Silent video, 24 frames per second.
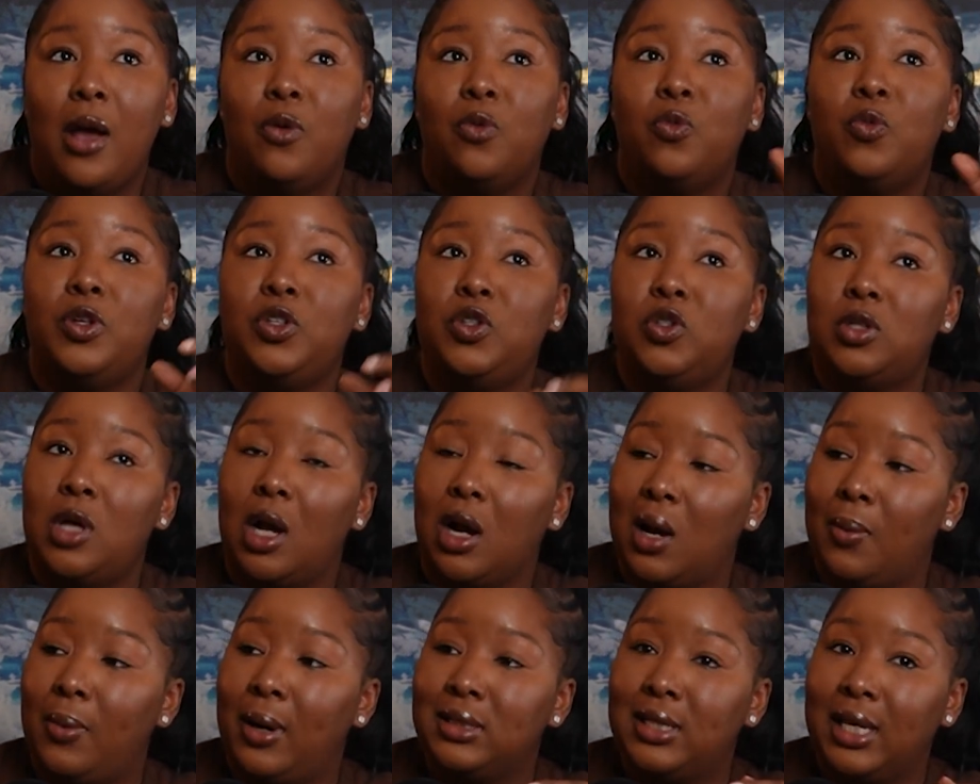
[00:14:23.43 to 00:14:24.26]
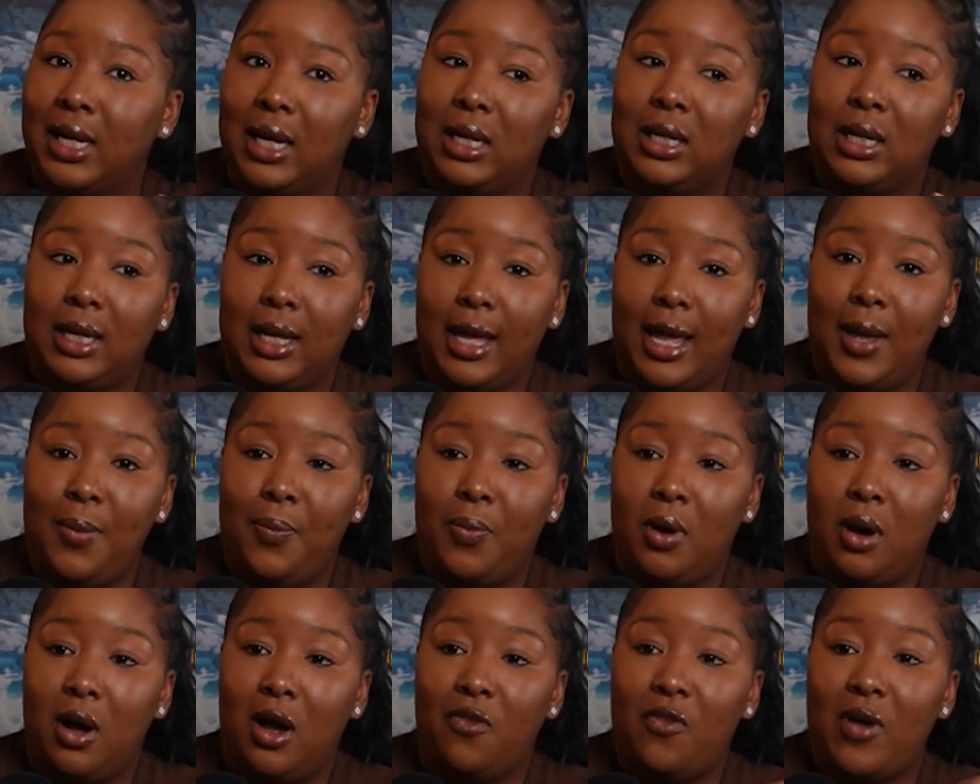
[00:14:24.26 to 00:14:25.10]
when you talk about taking a
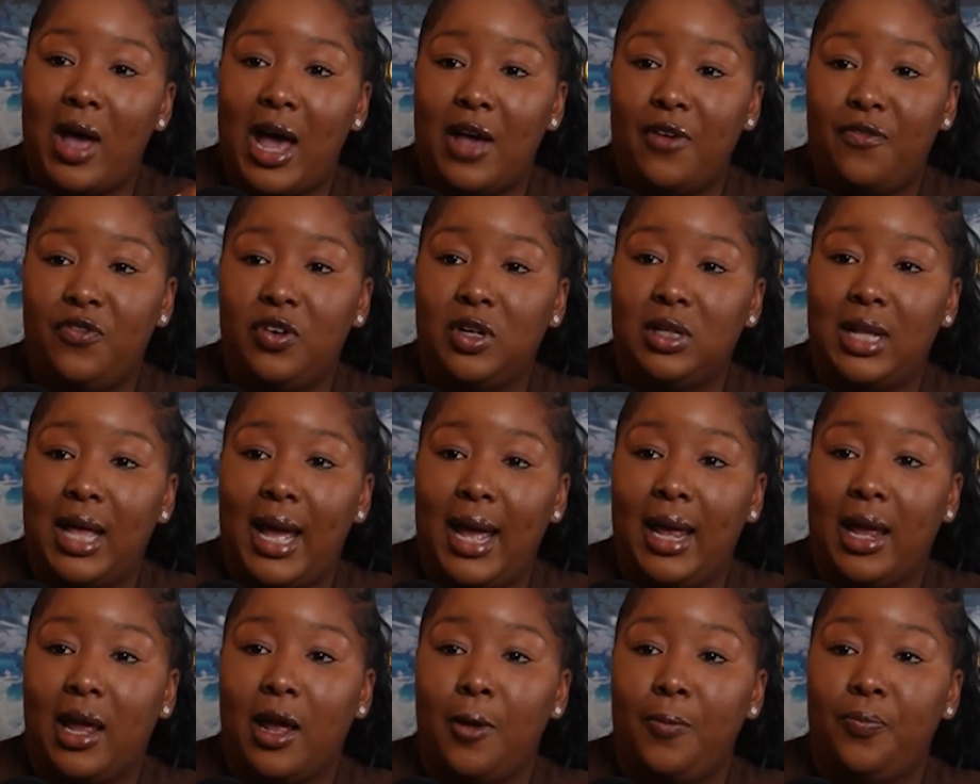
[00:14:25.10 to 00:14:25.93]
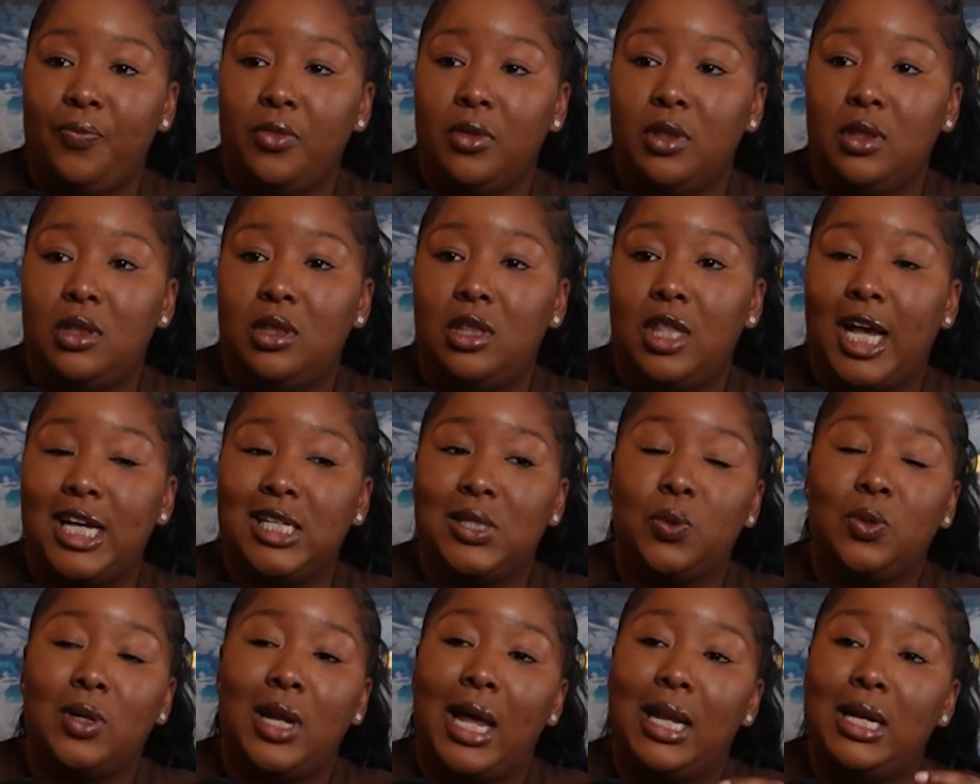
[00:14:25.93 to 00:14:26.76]
cape off, I feel like
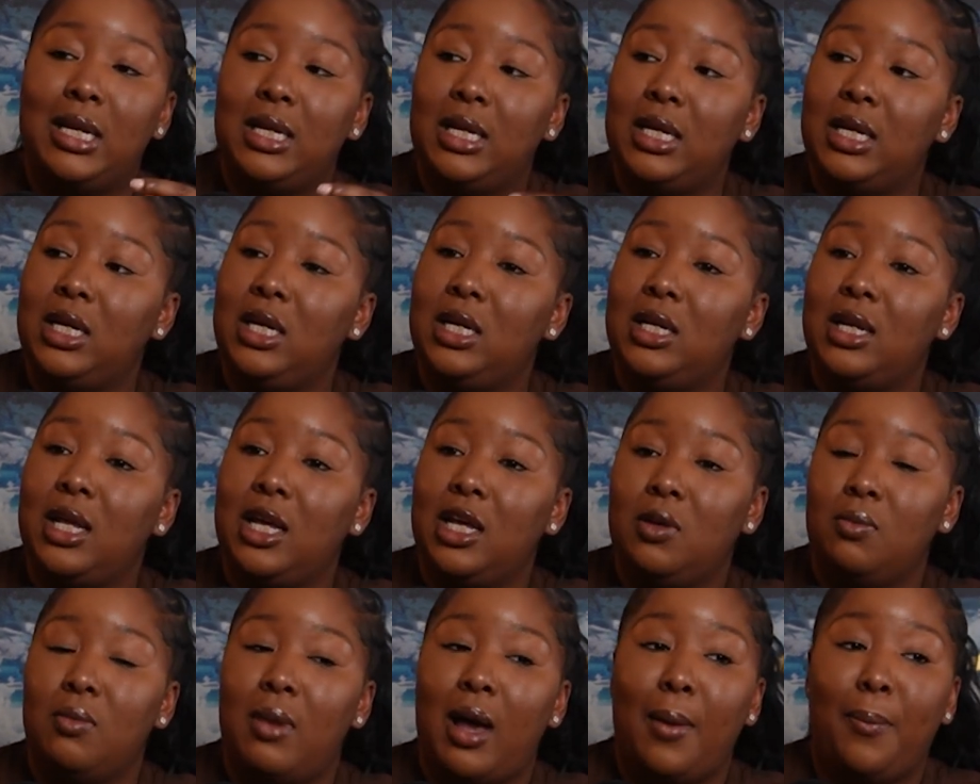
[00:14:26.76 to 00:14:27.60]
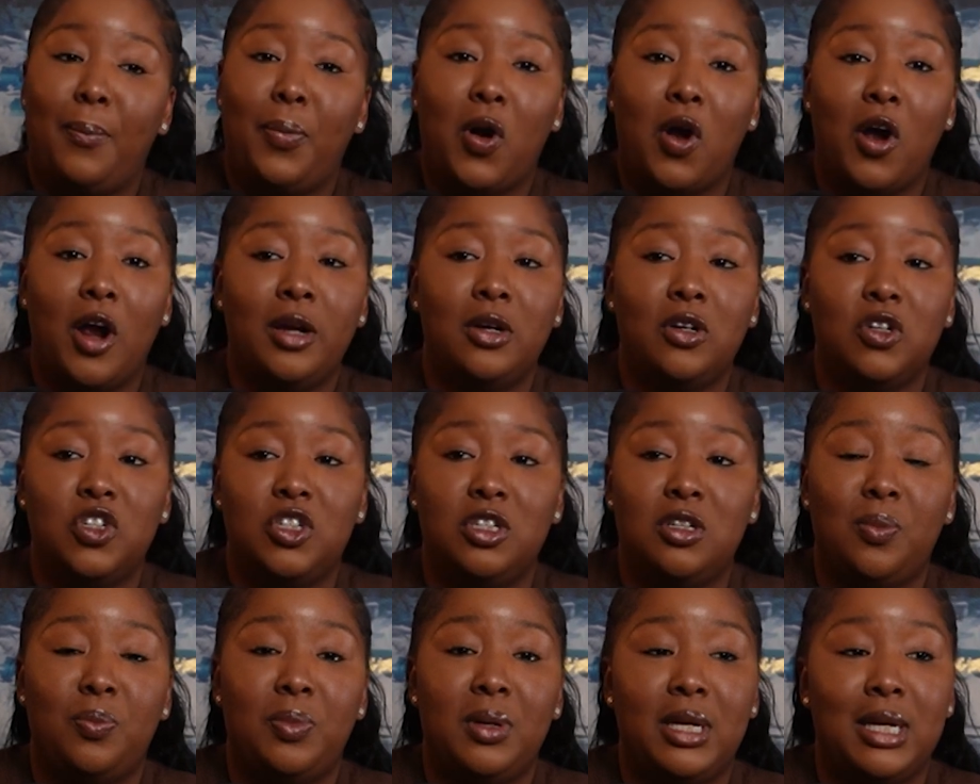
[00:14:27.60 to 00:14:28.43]
that's what I need in my
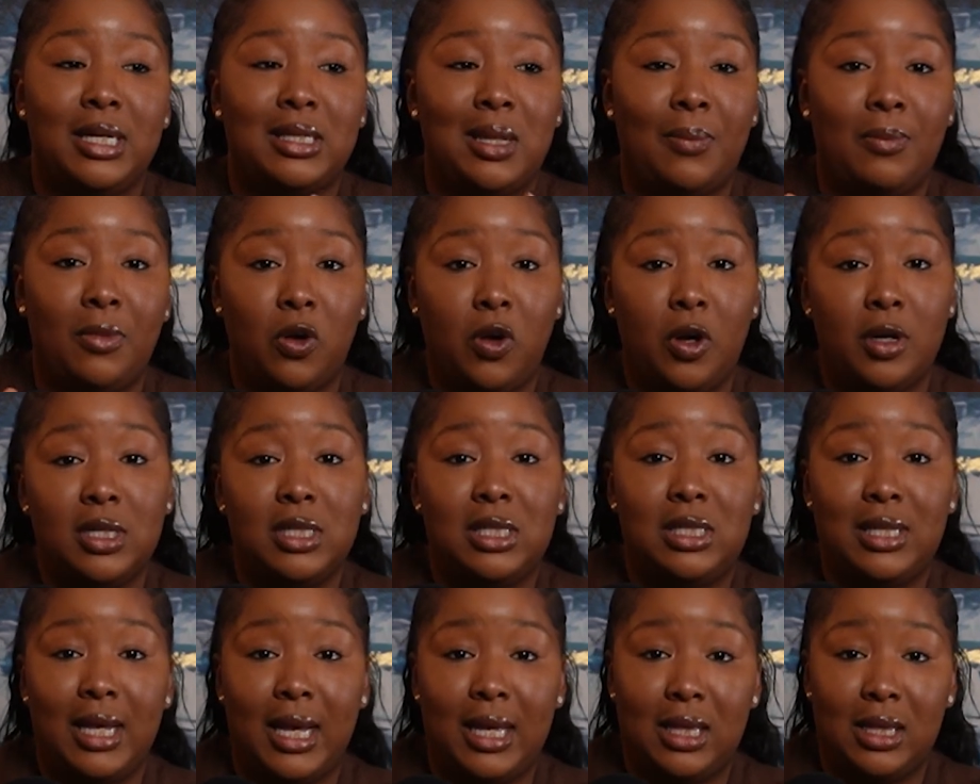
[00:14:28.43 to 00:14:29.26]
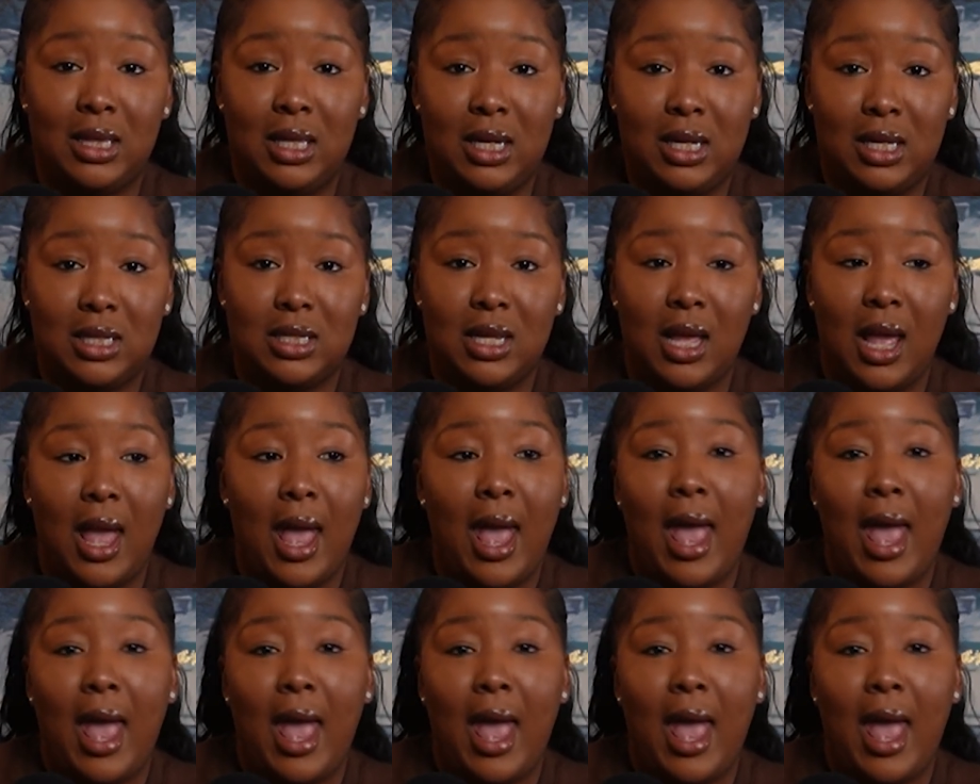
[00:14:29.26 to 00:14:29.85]
partnership, because I'm going to say this.